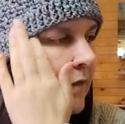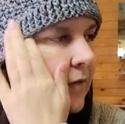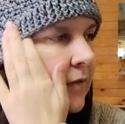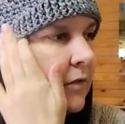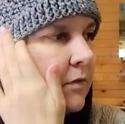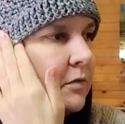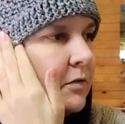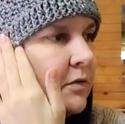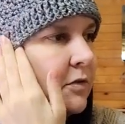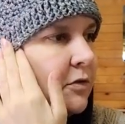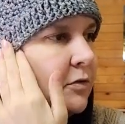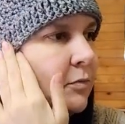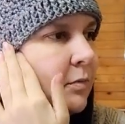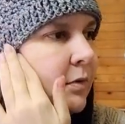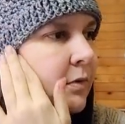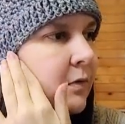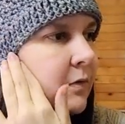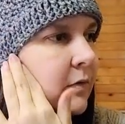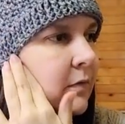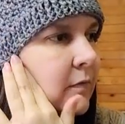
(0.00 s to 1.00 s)
YouTube,
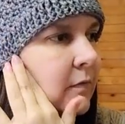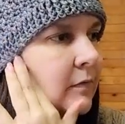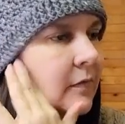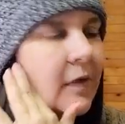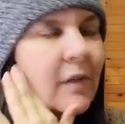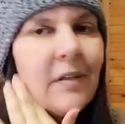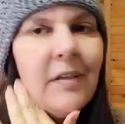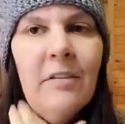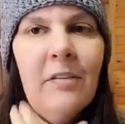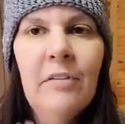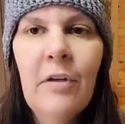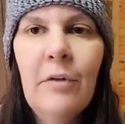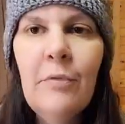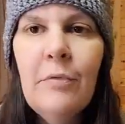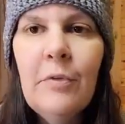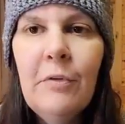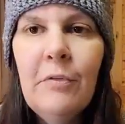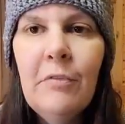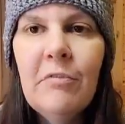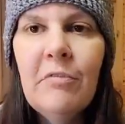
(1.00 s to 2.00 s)
they just
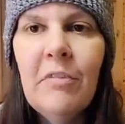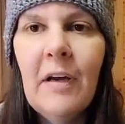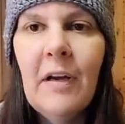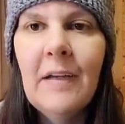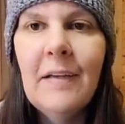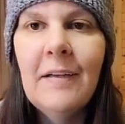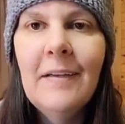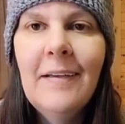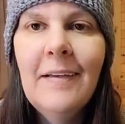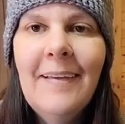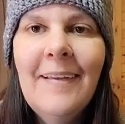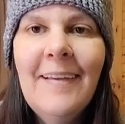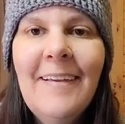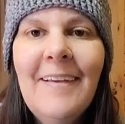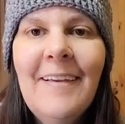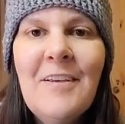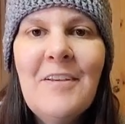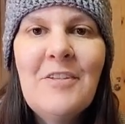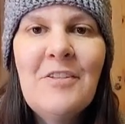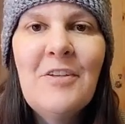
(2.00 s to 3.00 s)
don't notify.
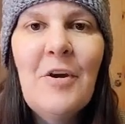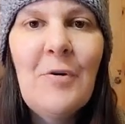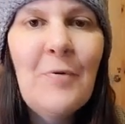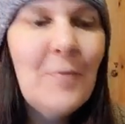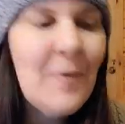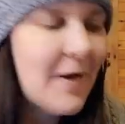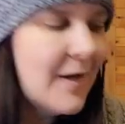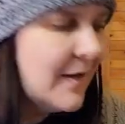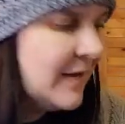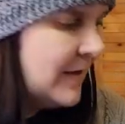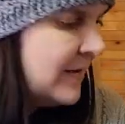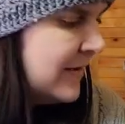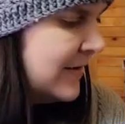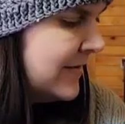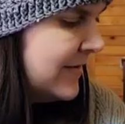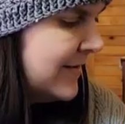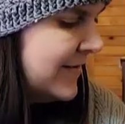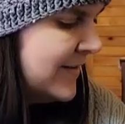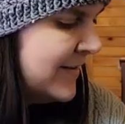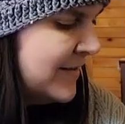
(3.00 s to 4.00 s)
So
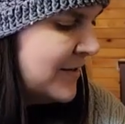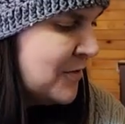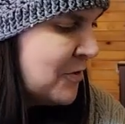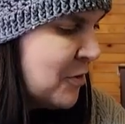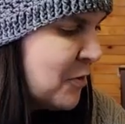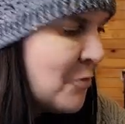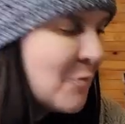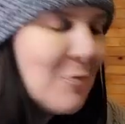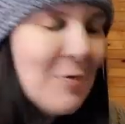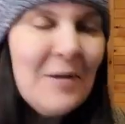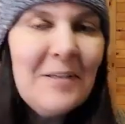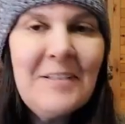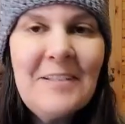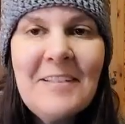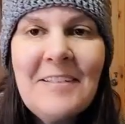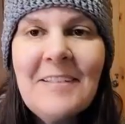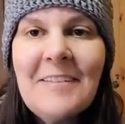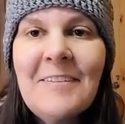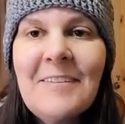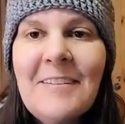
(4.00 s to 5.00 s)
uh, who
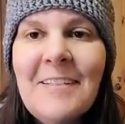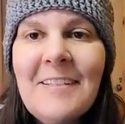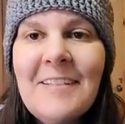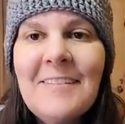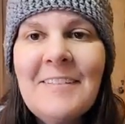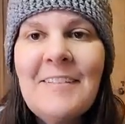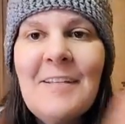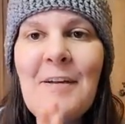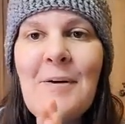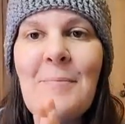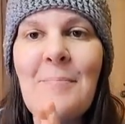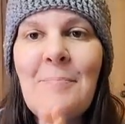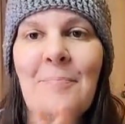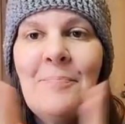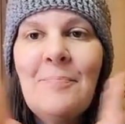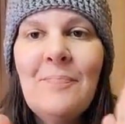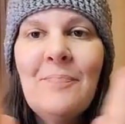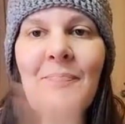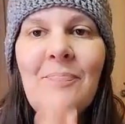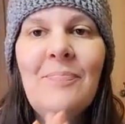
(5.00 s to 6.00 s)
wants to look at some
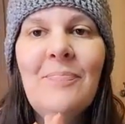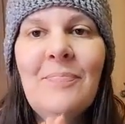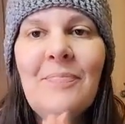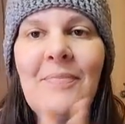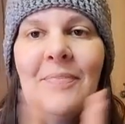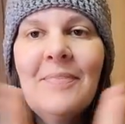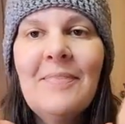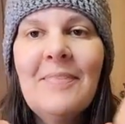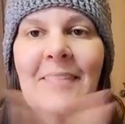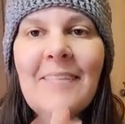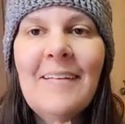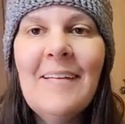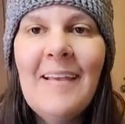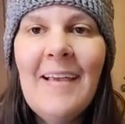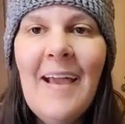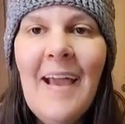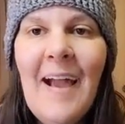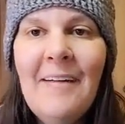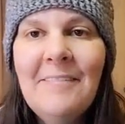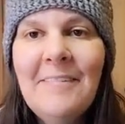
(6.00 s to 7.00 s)

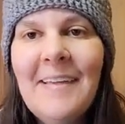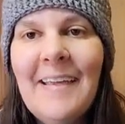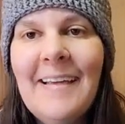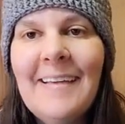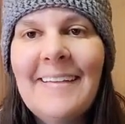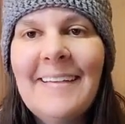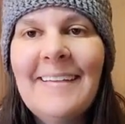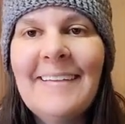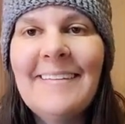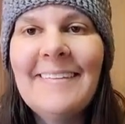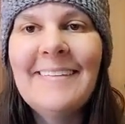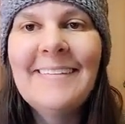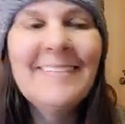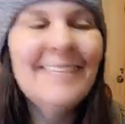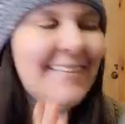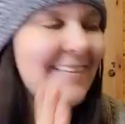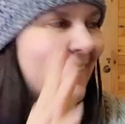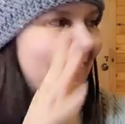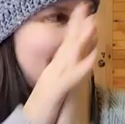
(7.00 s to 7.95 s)
Afghan kits?